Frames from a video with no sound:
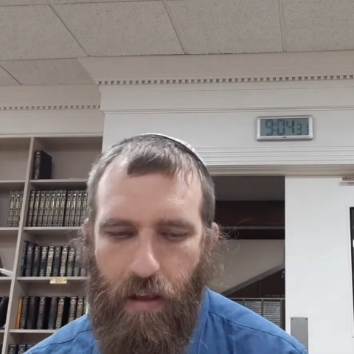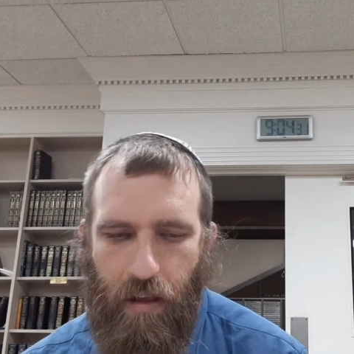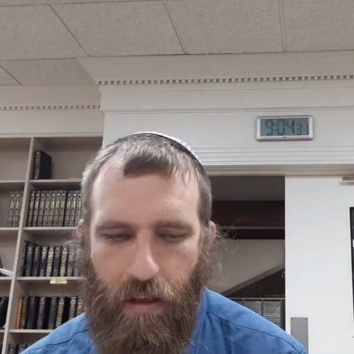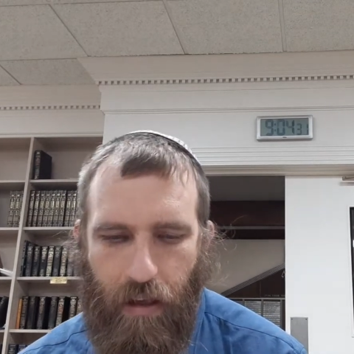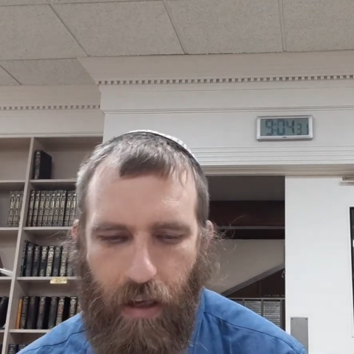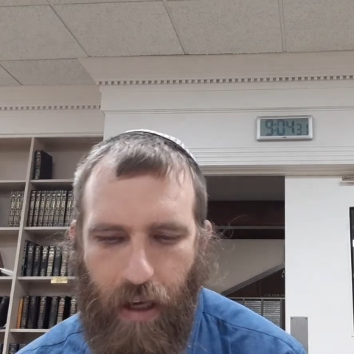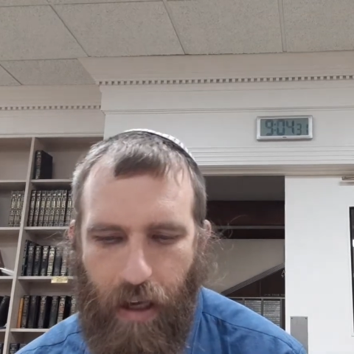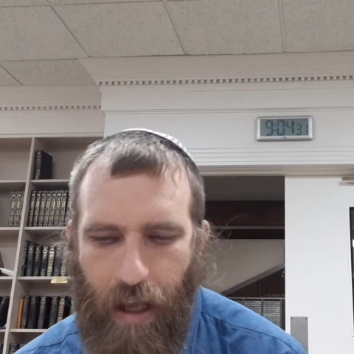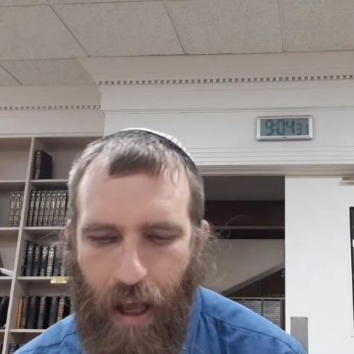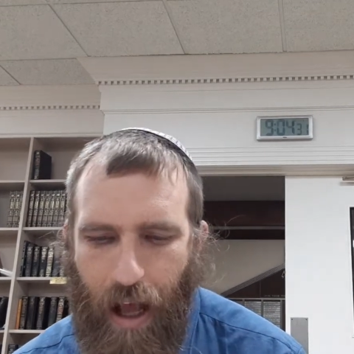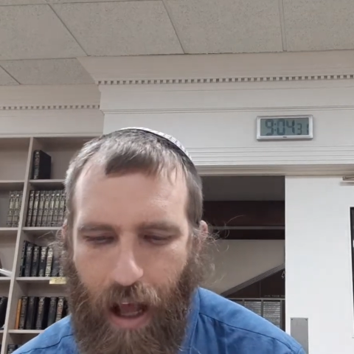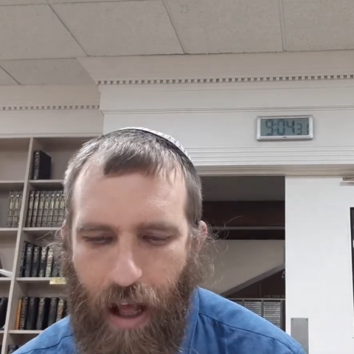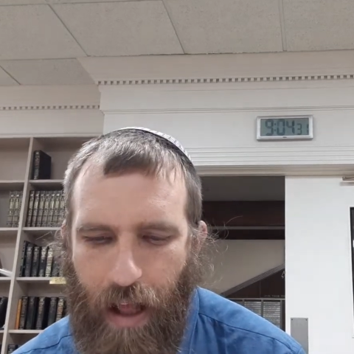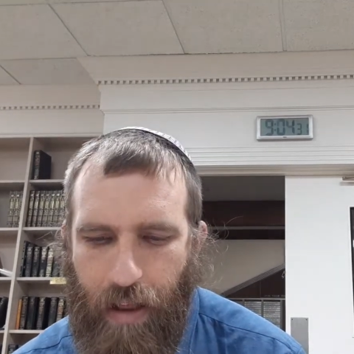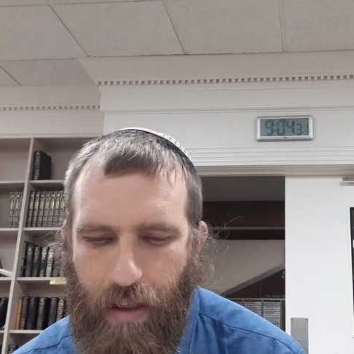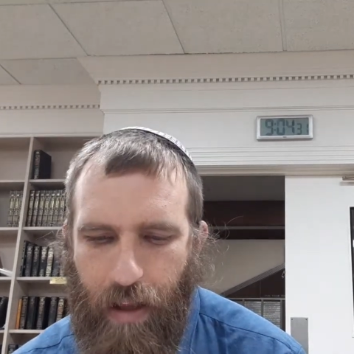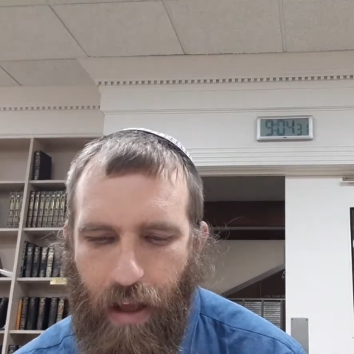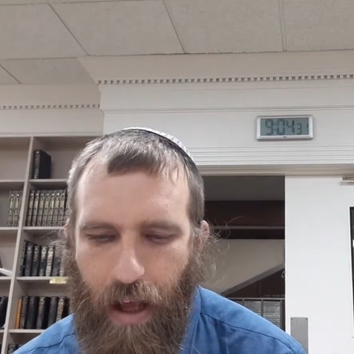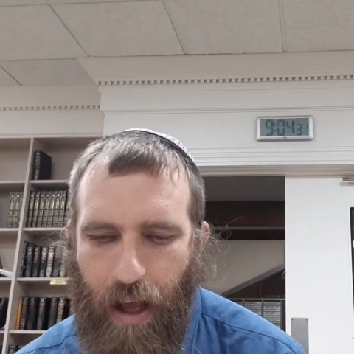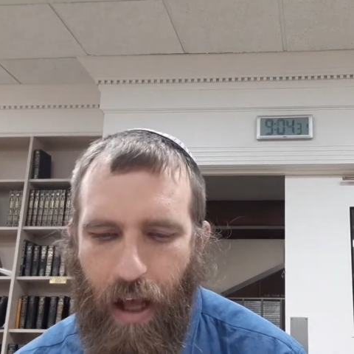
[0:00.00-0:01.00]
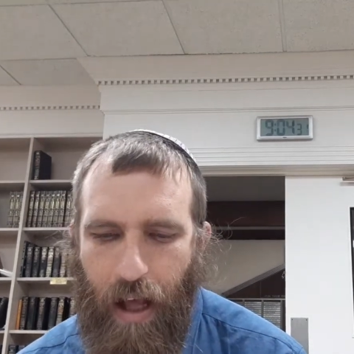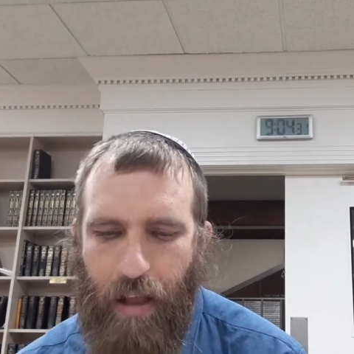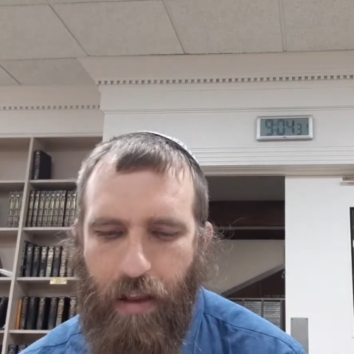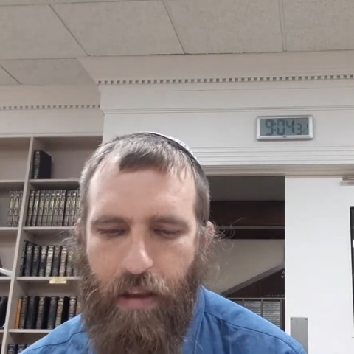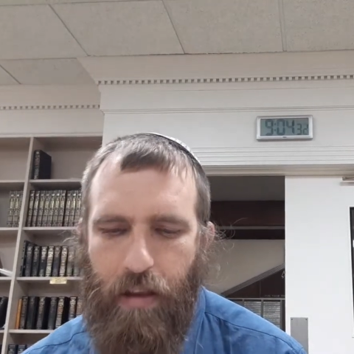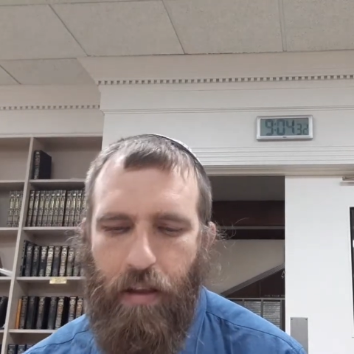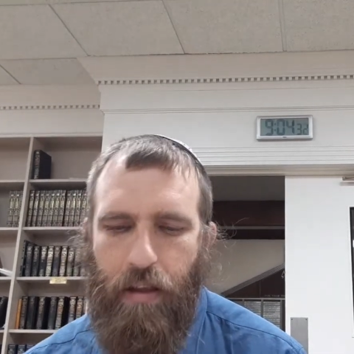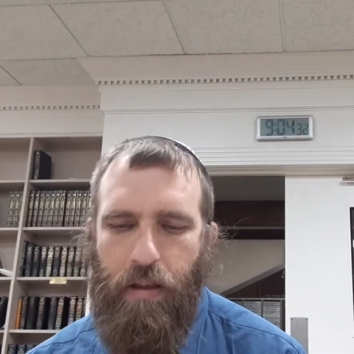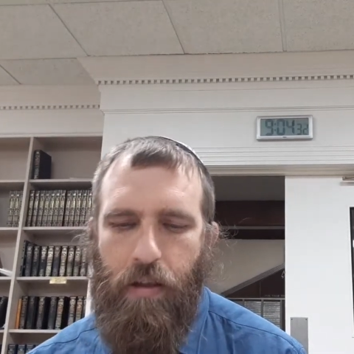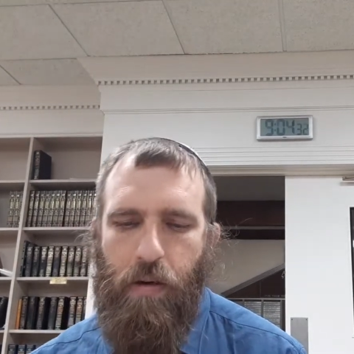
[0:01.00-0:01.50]
okay, and
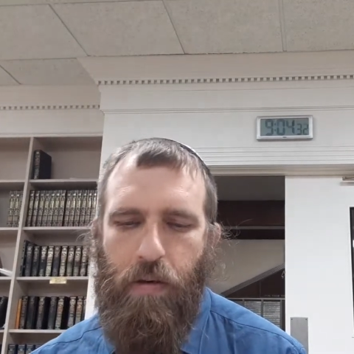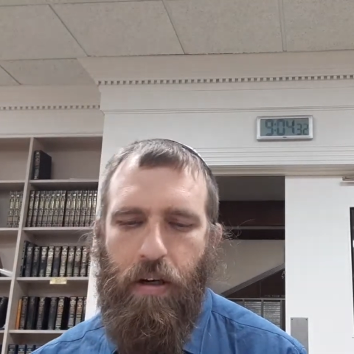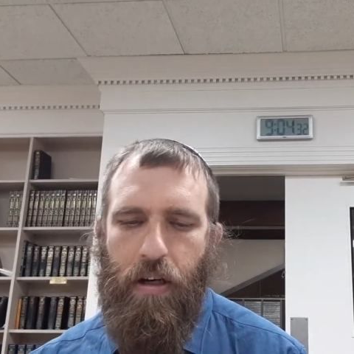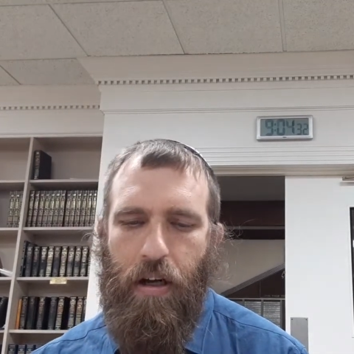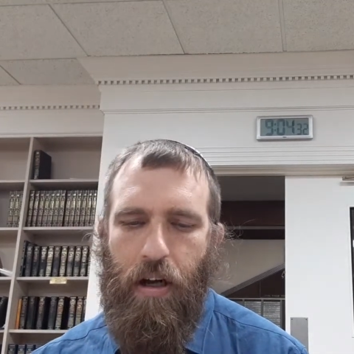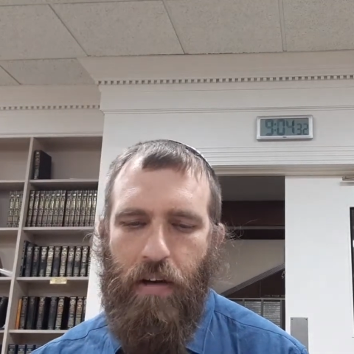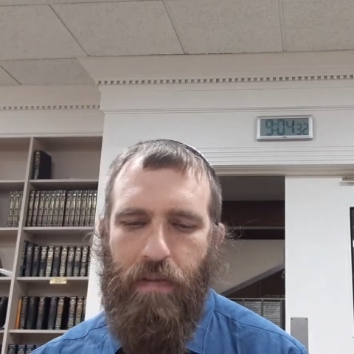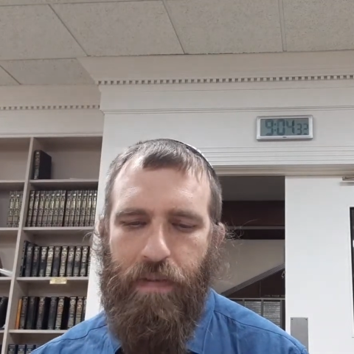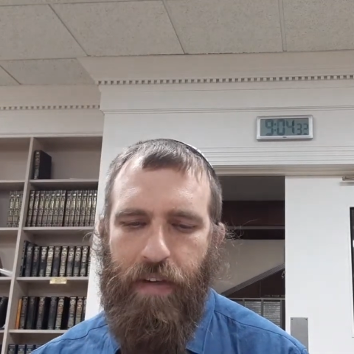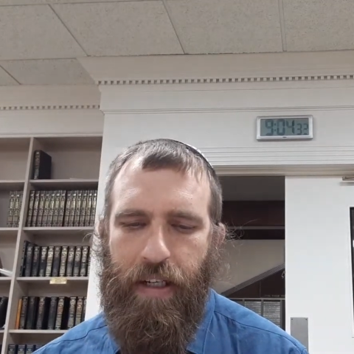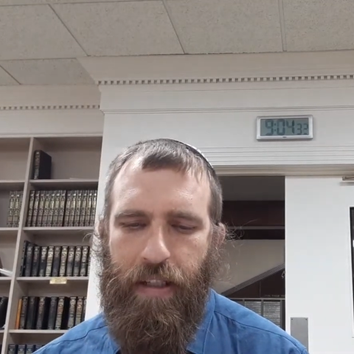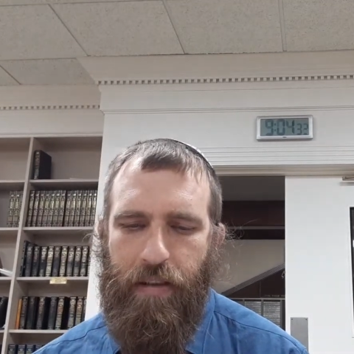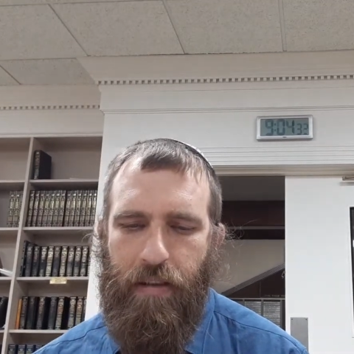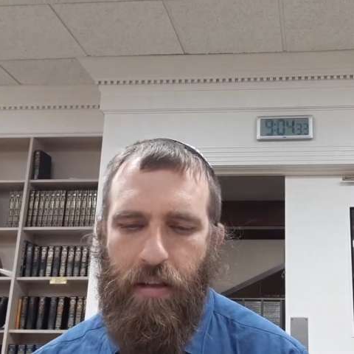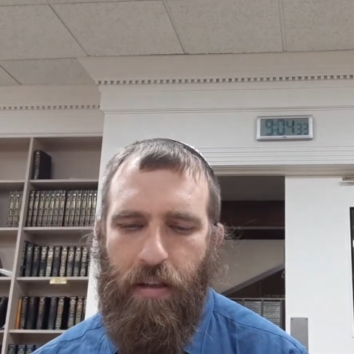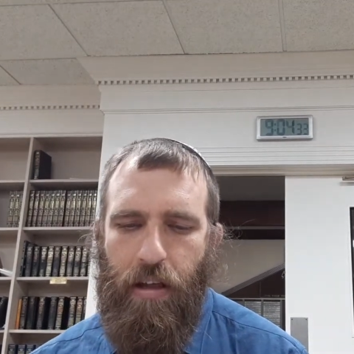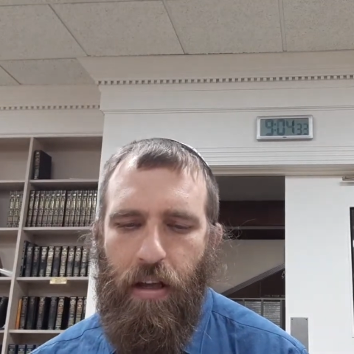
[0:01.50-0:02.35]
only in Arvit,